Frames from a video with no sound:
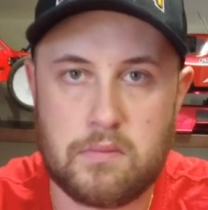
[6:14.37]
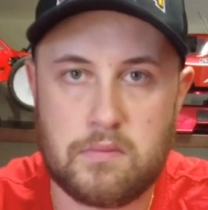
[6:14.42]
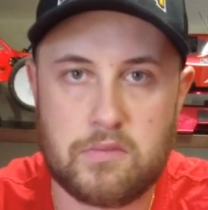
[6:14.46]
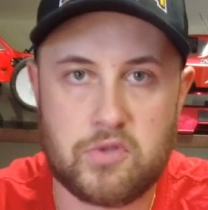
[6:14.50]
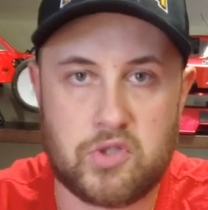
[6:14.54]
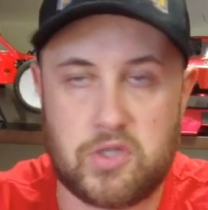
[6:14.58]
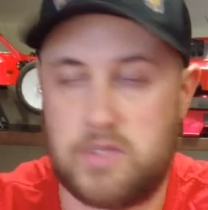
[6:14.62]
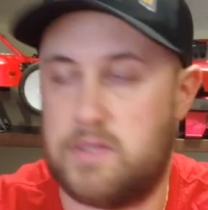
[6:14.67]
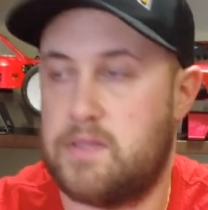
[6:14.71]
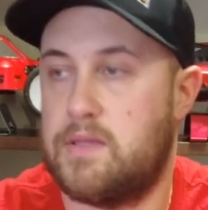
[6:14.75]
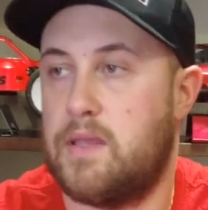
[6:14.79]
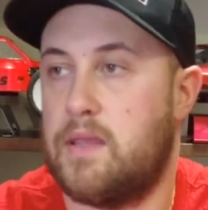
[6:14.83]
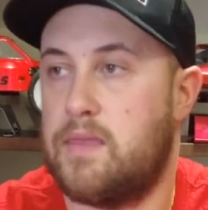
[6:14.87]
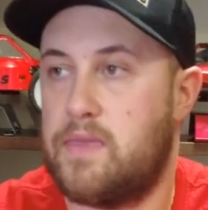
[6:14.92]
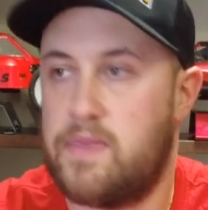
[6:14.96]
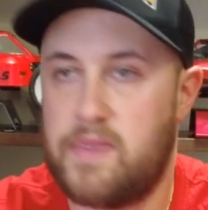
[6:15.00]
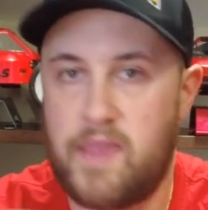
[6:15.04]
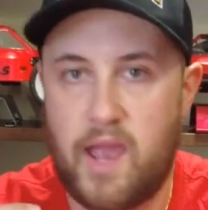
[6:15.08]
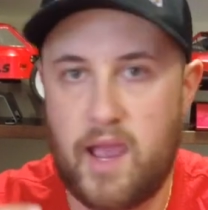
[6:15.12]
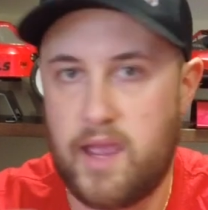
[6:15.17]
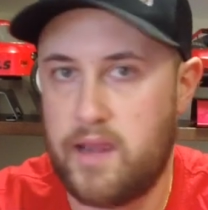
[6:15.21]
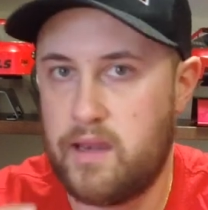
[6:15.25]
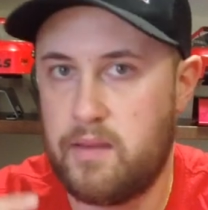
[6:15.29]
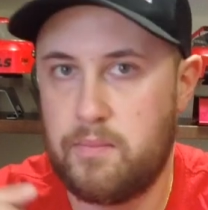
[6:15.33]
just a
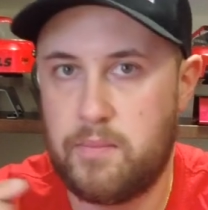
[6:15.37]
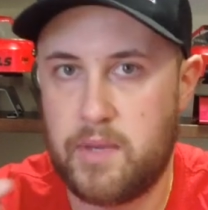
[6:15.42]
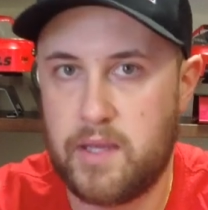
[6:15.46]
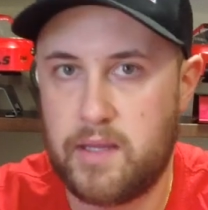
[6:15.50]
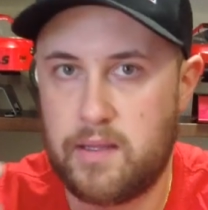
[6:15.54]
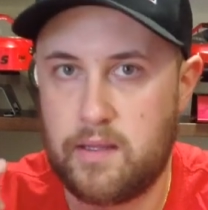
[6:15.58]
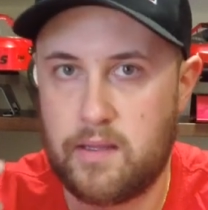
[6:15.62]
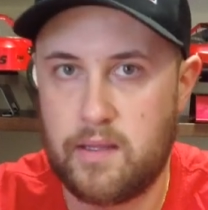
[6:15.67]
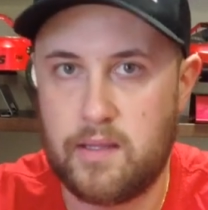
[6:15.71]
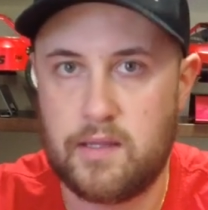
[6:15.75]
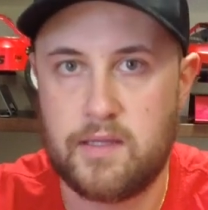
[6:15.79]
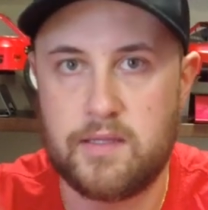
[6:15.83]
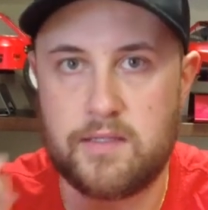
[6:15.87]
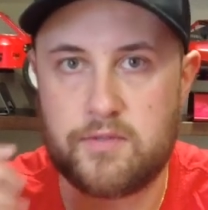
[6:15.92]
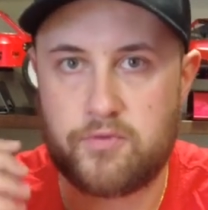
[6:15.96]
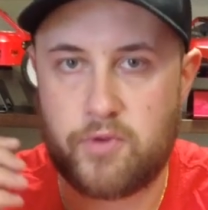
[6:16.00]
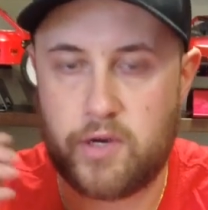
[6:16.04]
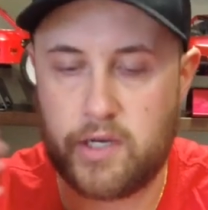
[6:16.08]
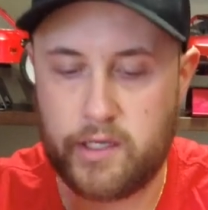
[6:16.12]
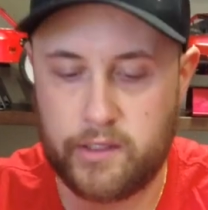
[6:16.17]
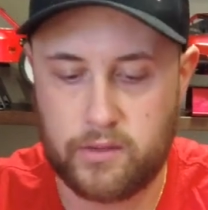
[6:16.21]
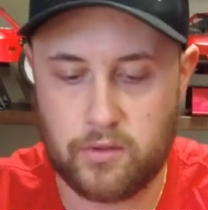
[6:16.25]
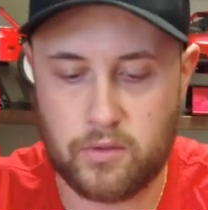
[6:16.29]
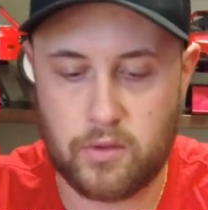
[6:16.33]
tiny bit, and it's
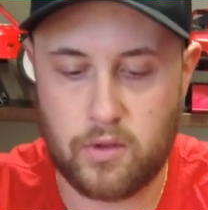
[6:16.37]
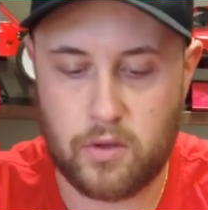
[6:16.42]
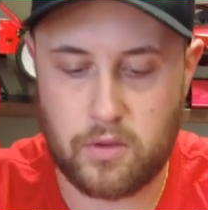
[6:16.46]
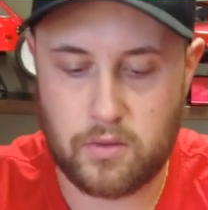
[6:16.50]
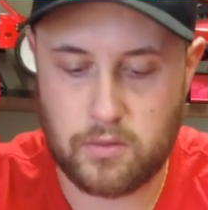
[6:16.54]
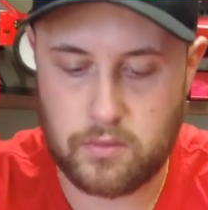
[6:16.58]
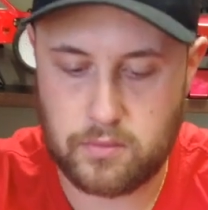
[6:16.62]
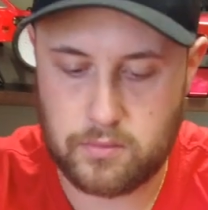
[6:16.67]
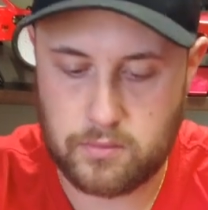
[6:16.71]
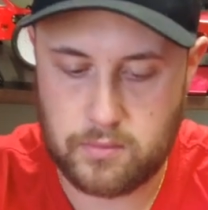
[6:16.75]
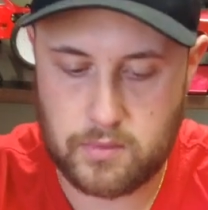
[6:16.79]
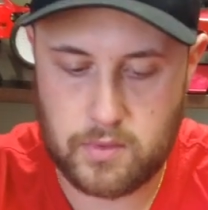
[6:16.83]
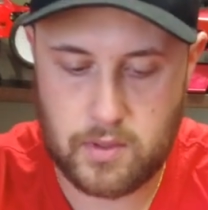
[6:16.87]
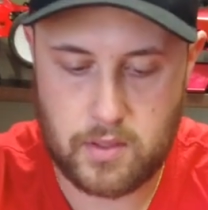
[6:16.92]
ready to go.